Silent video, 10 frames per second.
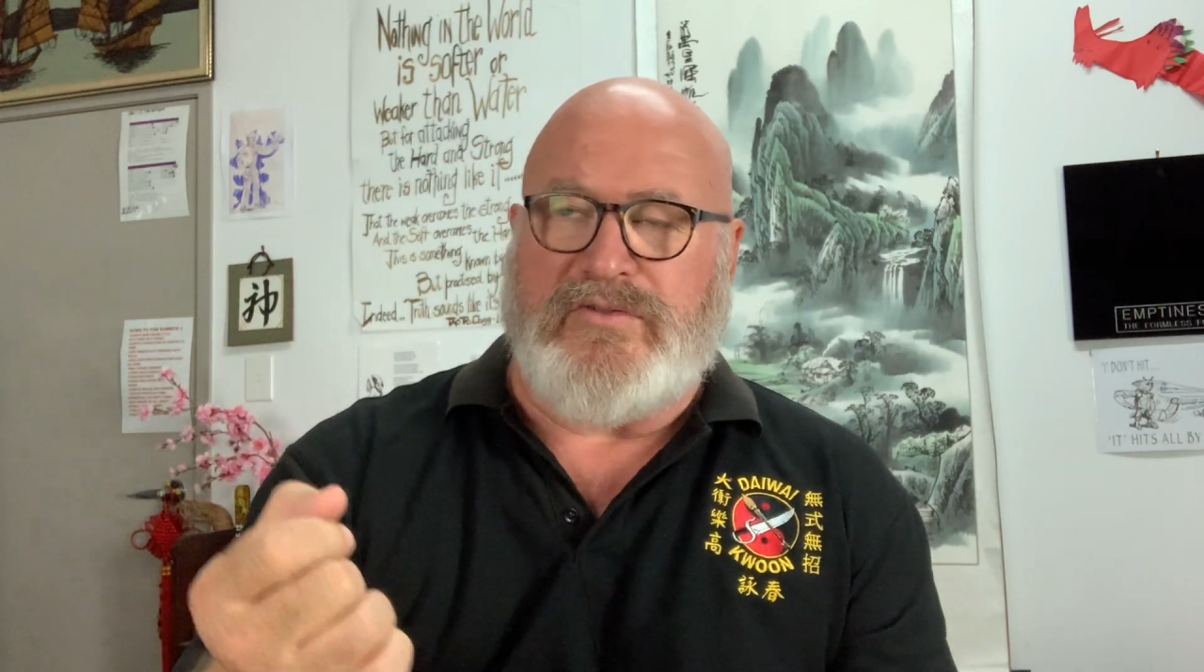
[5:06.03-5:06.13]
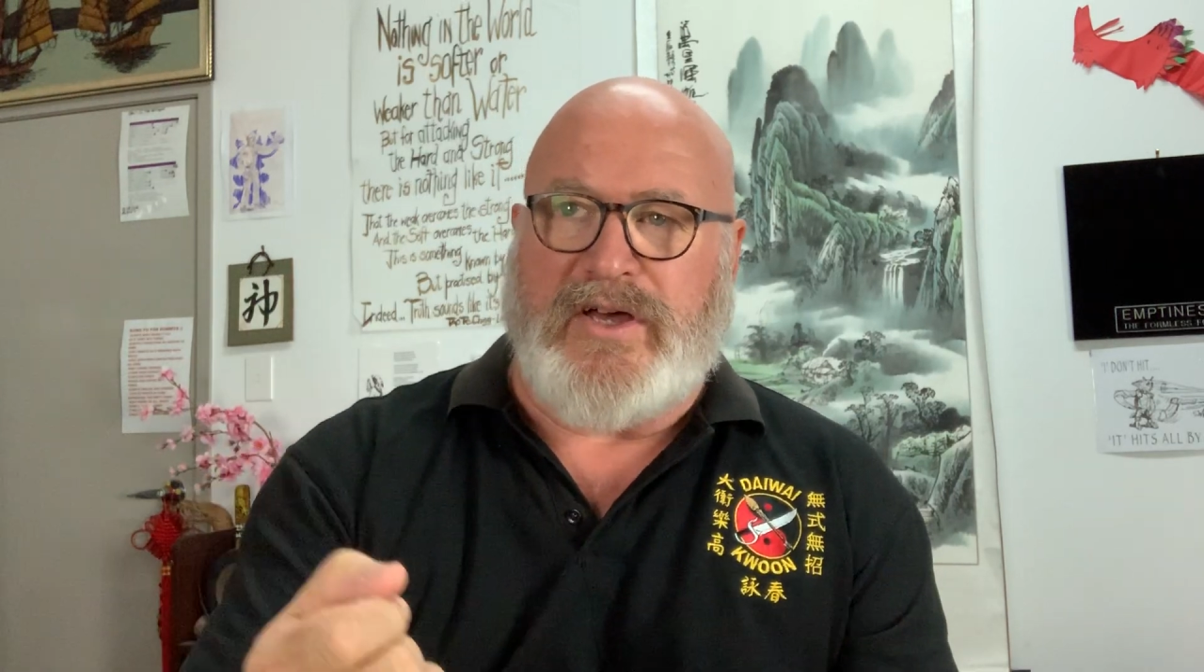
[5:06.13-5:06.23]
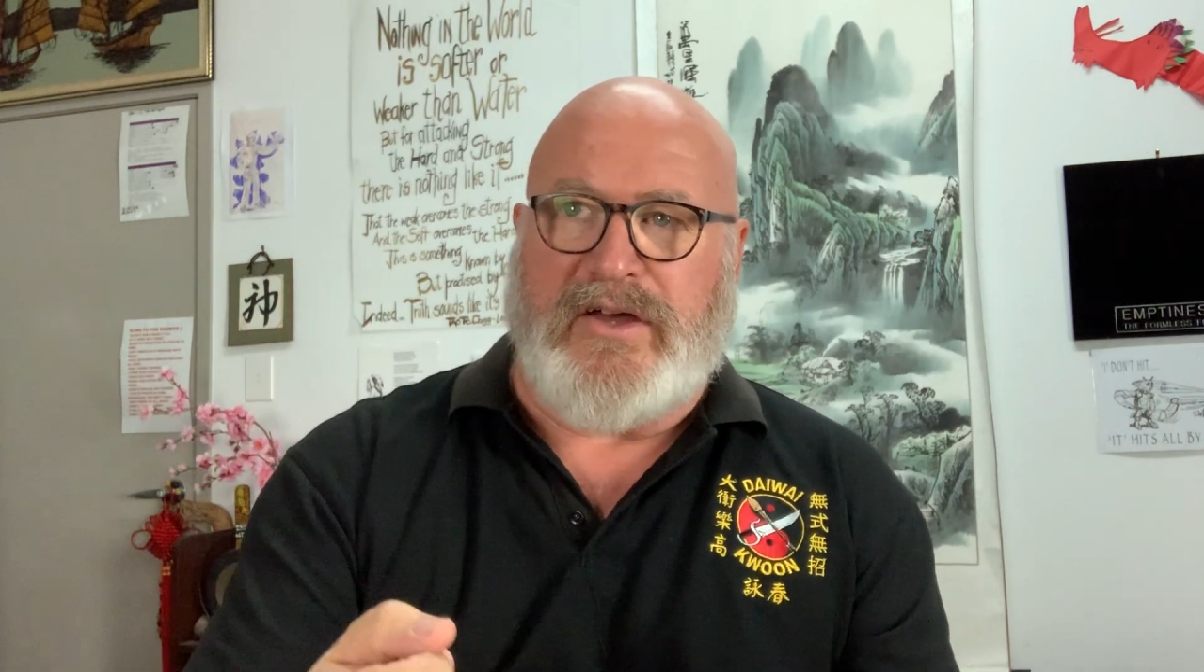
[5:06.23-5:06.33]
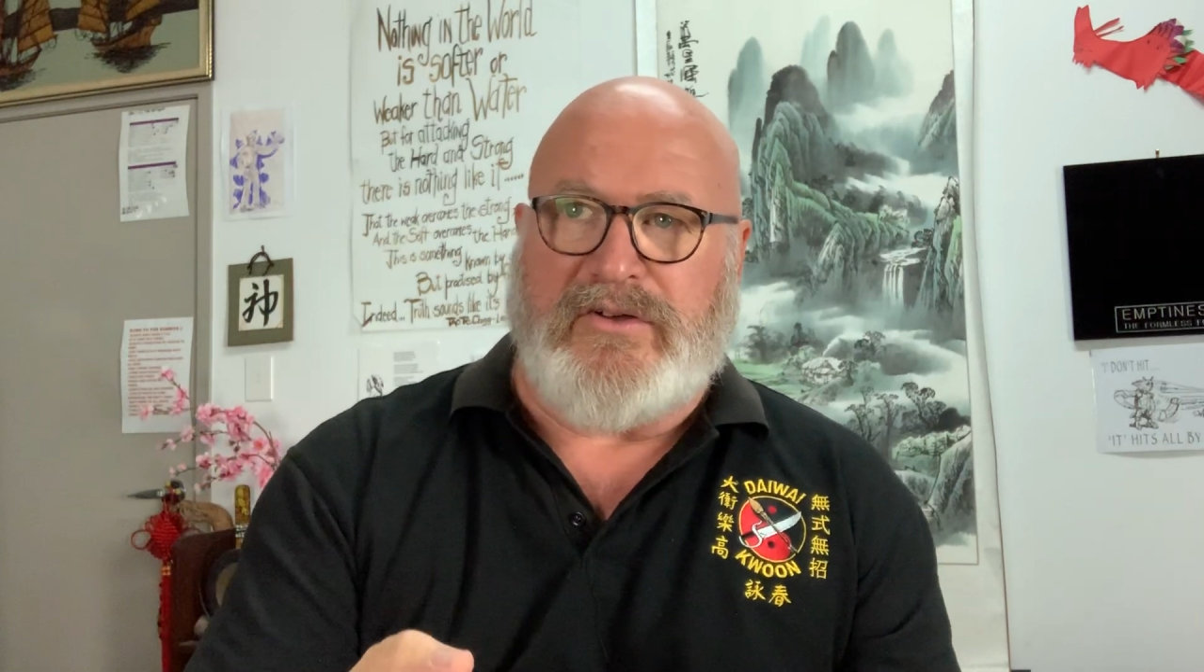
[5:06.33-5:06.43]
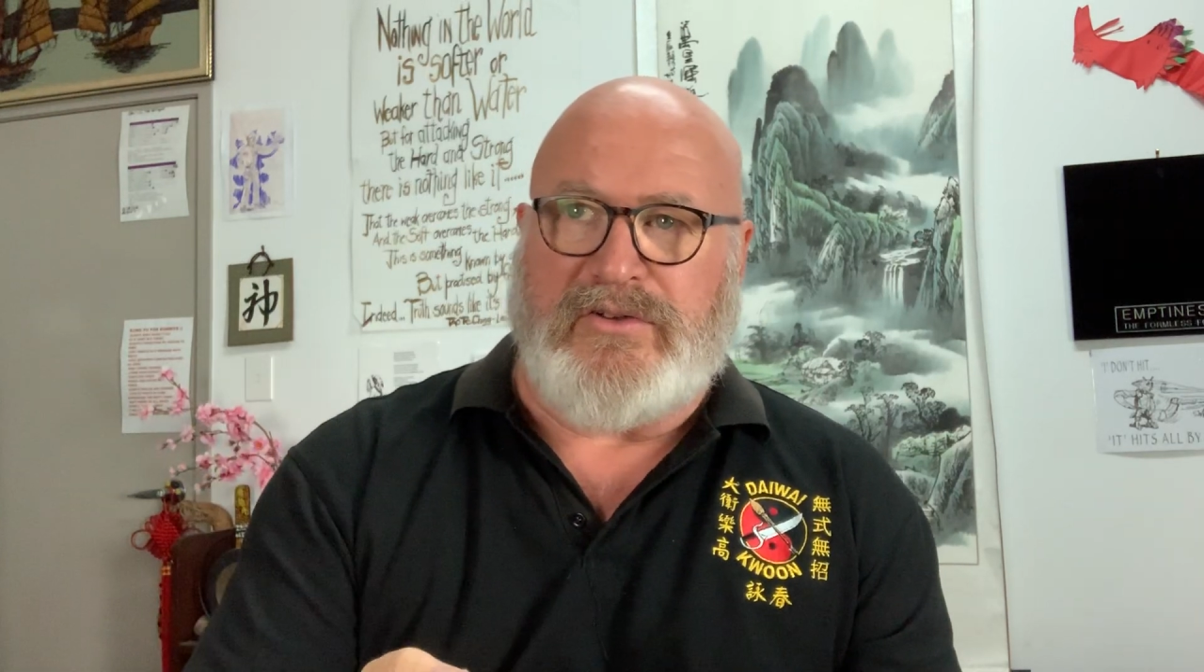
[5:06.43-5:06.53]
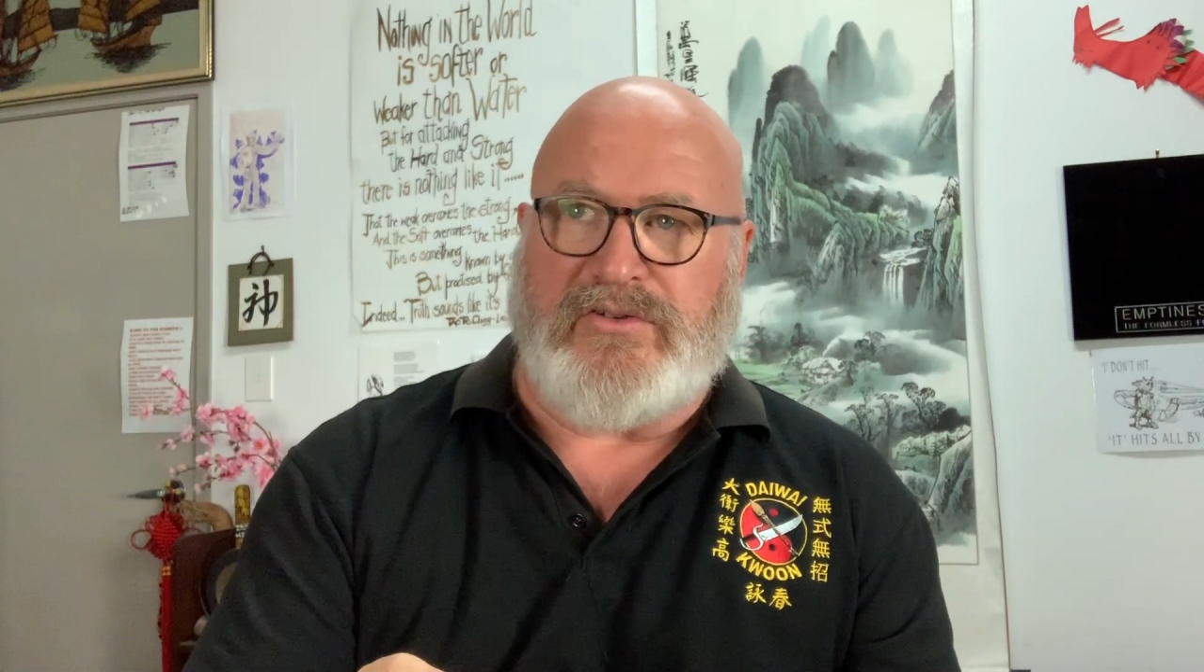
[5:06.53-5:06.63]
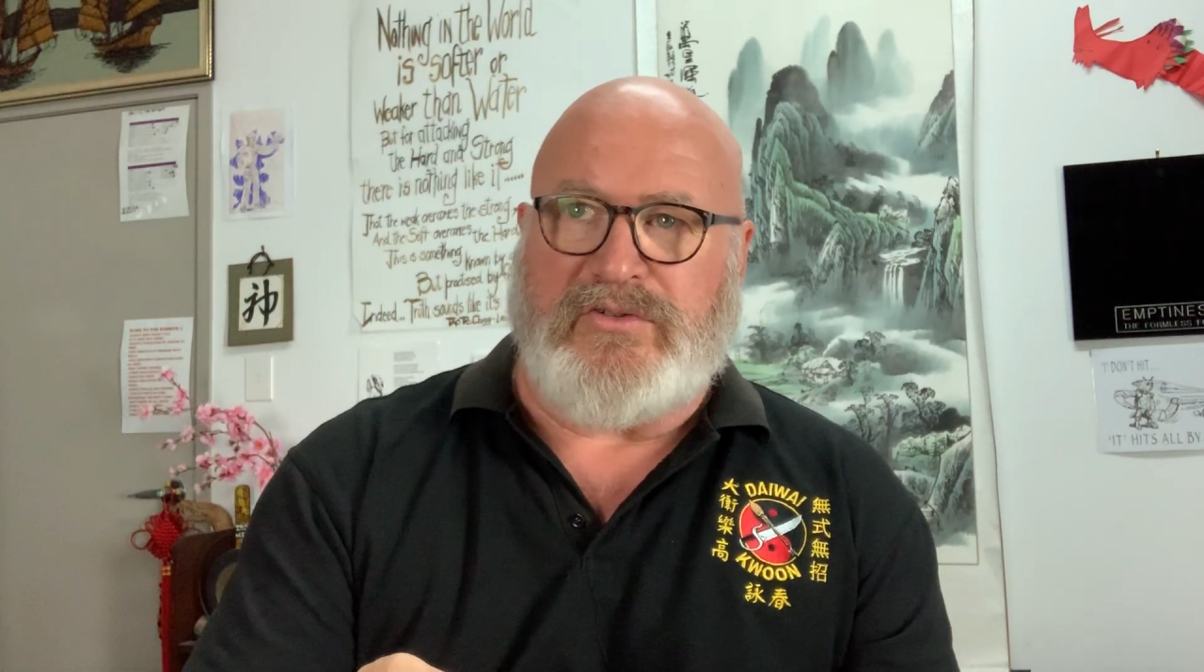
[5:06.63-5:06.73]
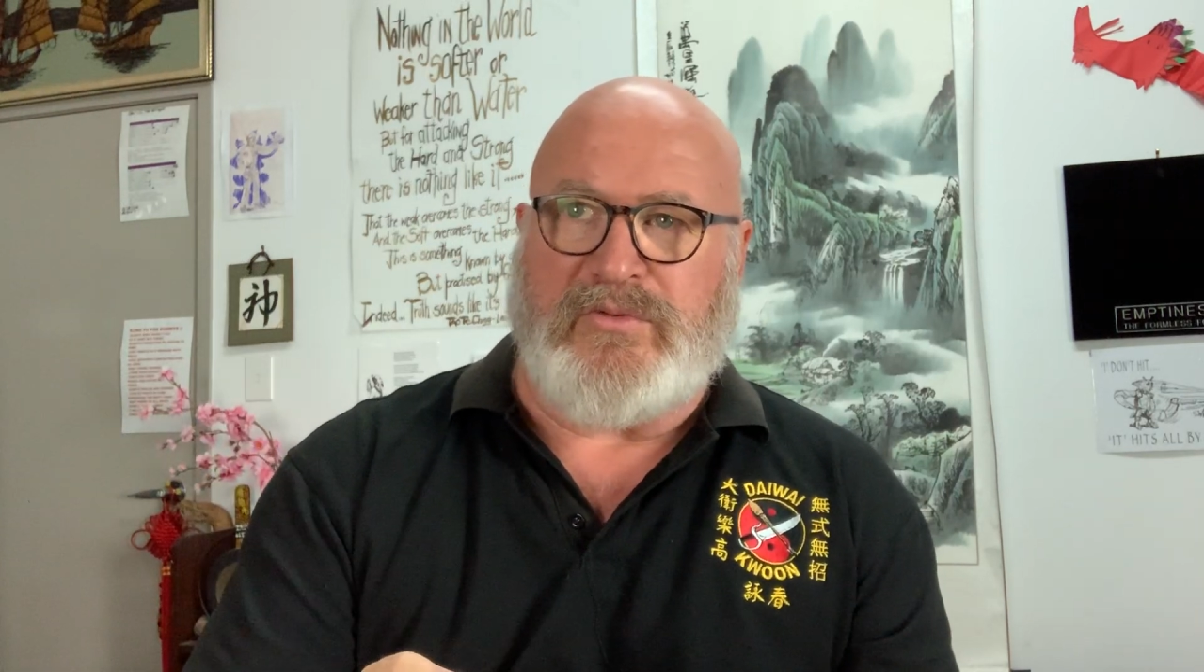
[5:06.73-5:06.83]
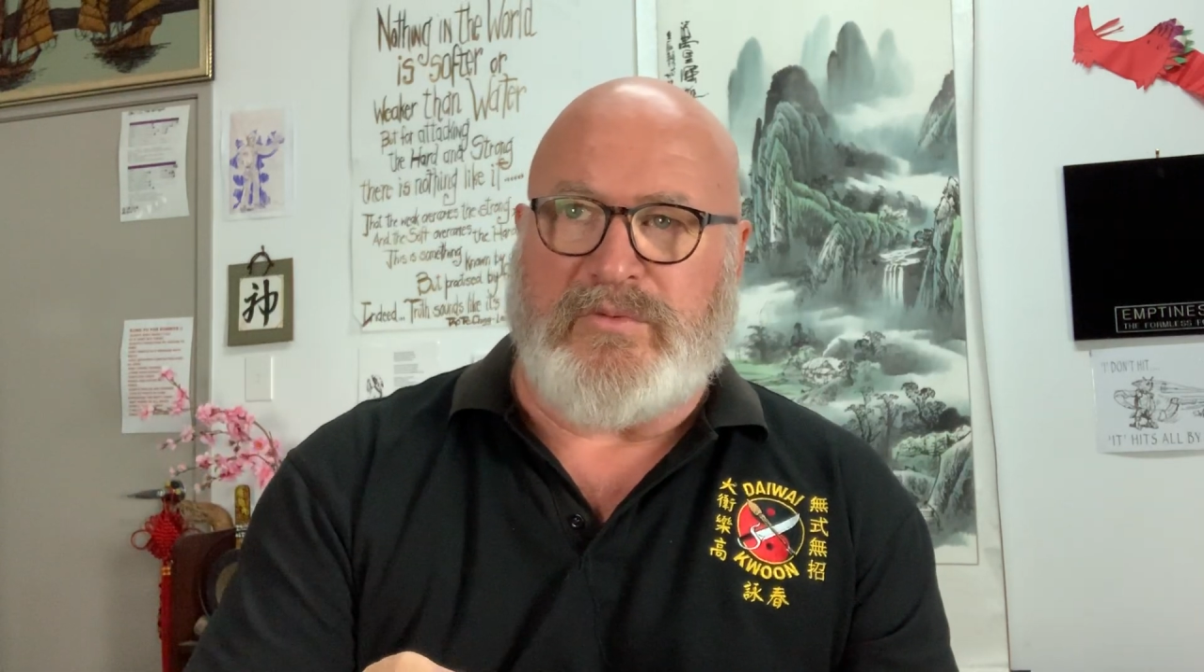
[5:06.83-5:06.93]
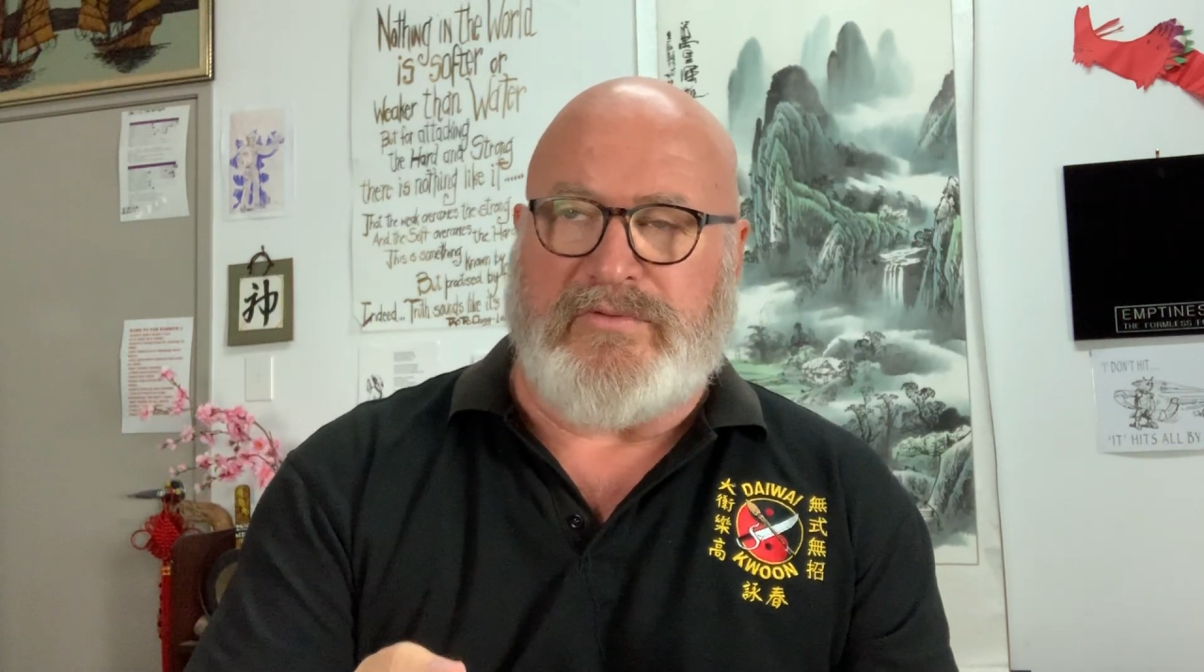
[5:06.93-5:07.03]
those